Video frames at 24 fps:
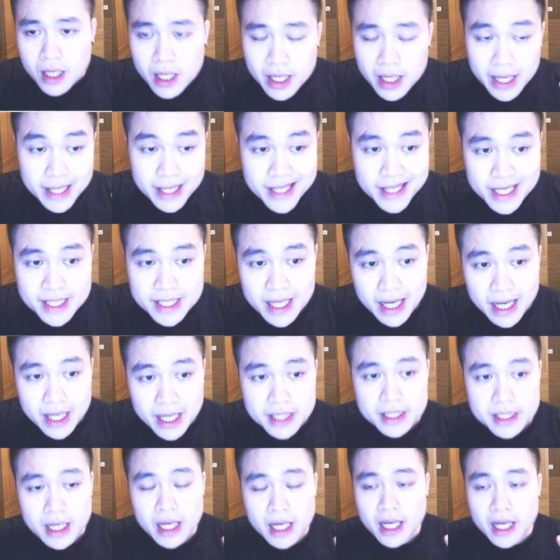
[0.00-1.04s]
In this
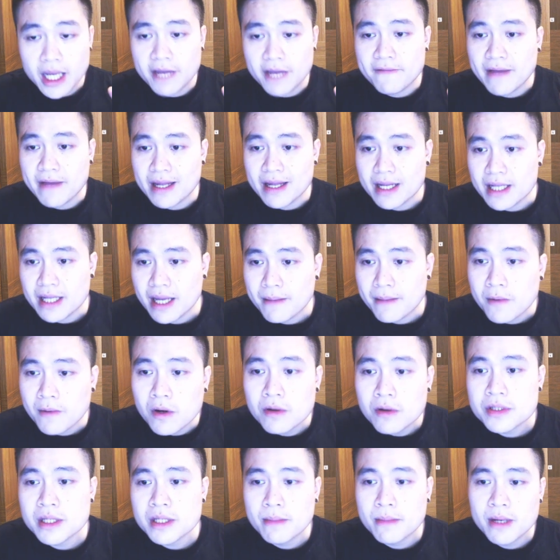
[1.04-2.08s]
case, if NNDM
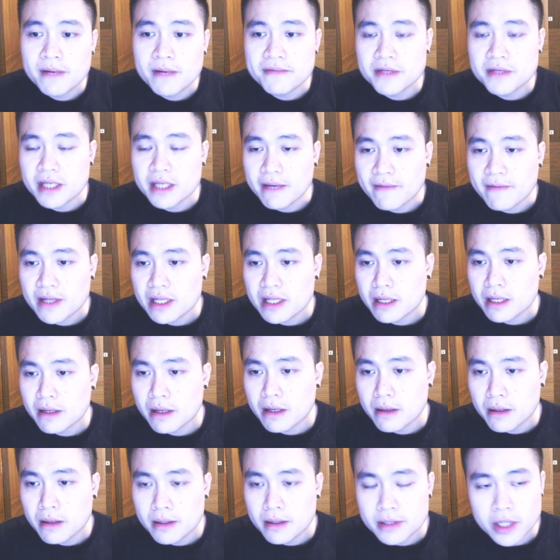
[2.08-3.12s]
goes above
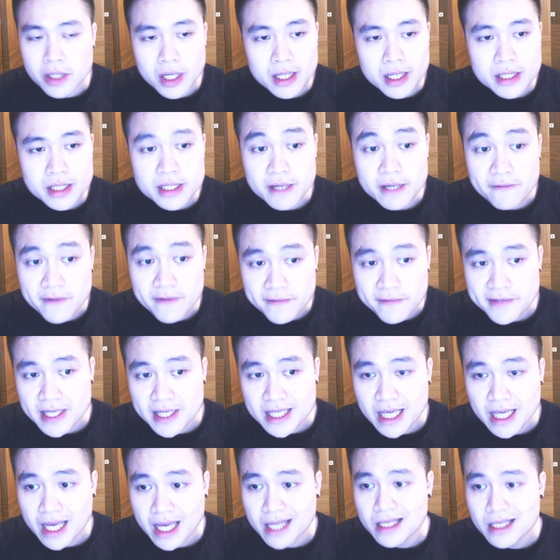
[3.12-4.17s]

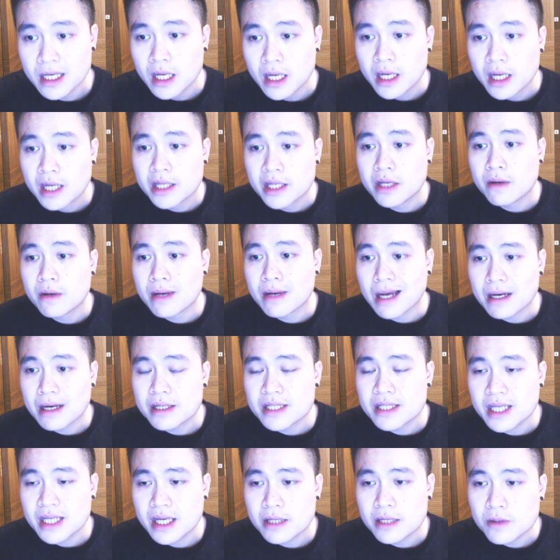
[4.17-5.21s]
$7.50, you
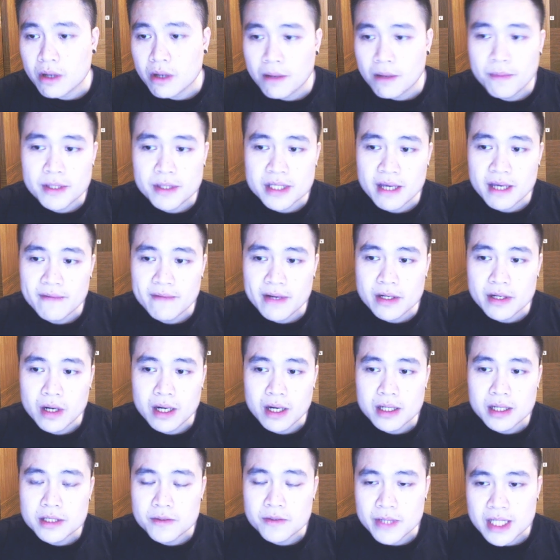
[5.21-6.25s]
guarantee
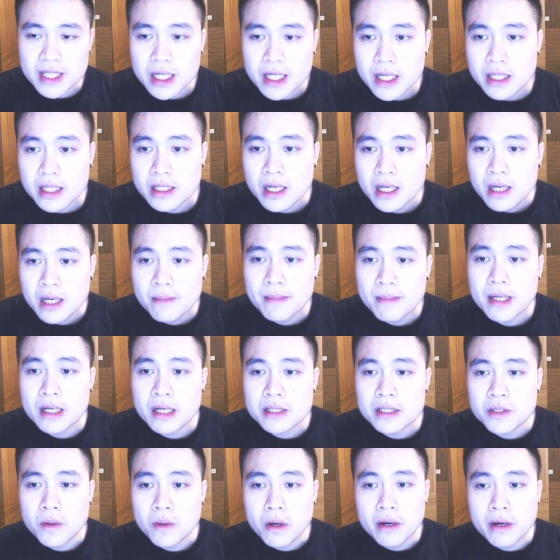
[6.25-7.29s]
$12.7 return
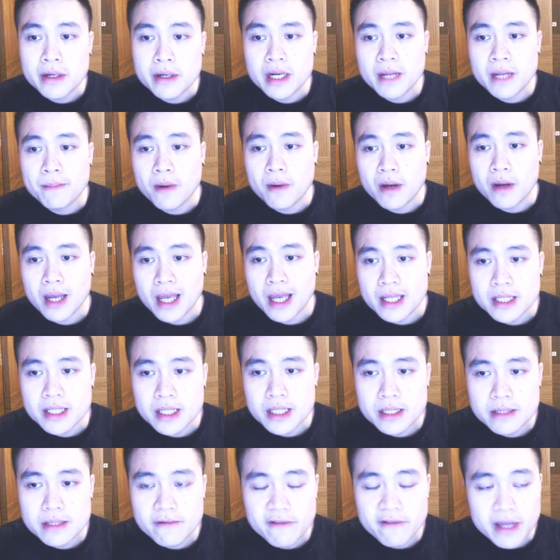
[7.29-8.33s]
because you already
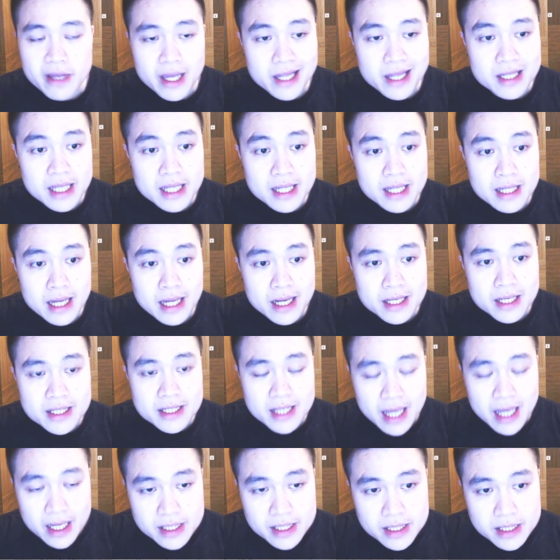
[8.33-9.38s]
pocketed 89
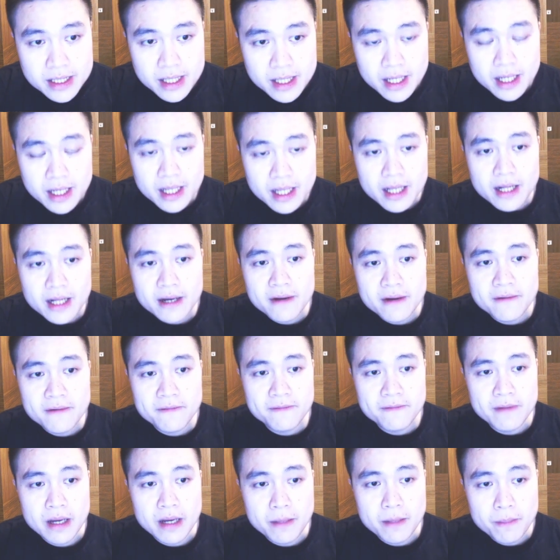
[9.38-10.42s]
cents of
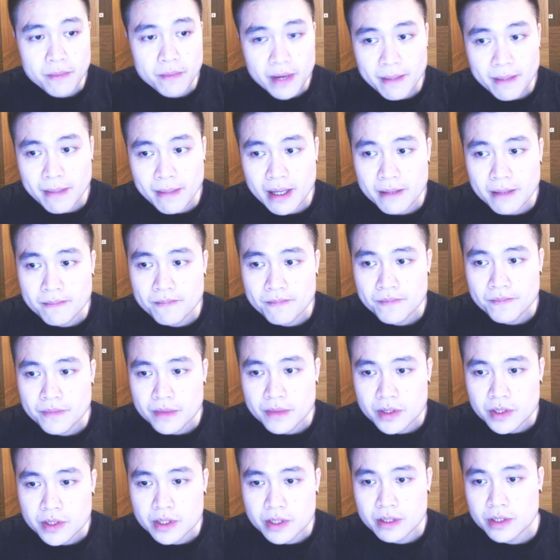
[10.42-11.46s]
premium
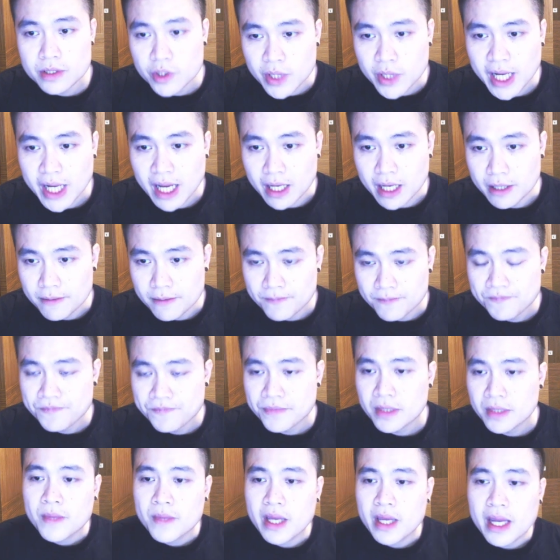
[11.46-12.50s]
today.
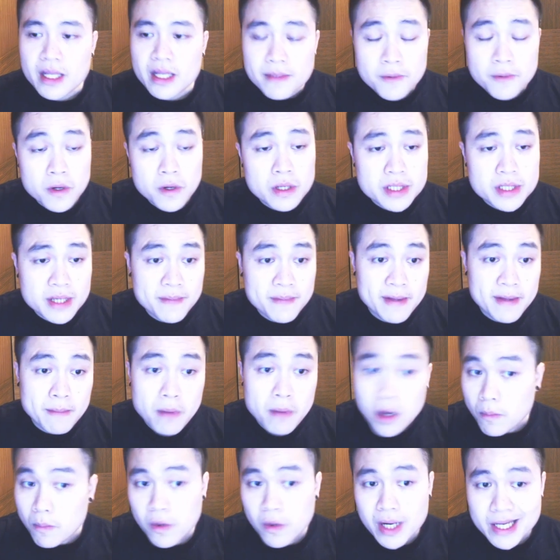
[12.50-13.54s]
And of course, if you're
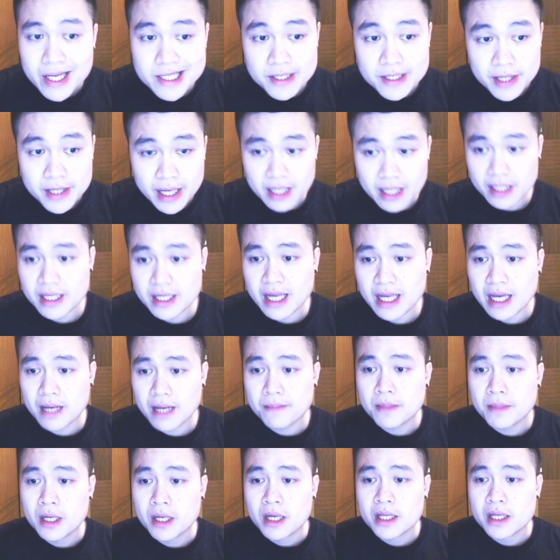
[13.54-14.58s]
more bullish on
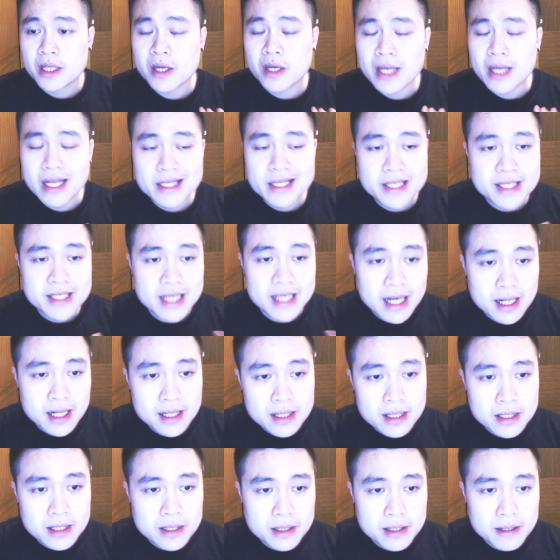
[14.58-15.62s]
NNDM, you can
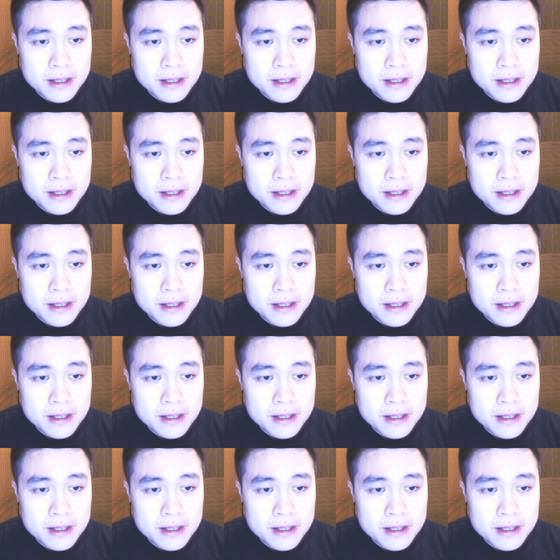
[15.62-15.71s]
sell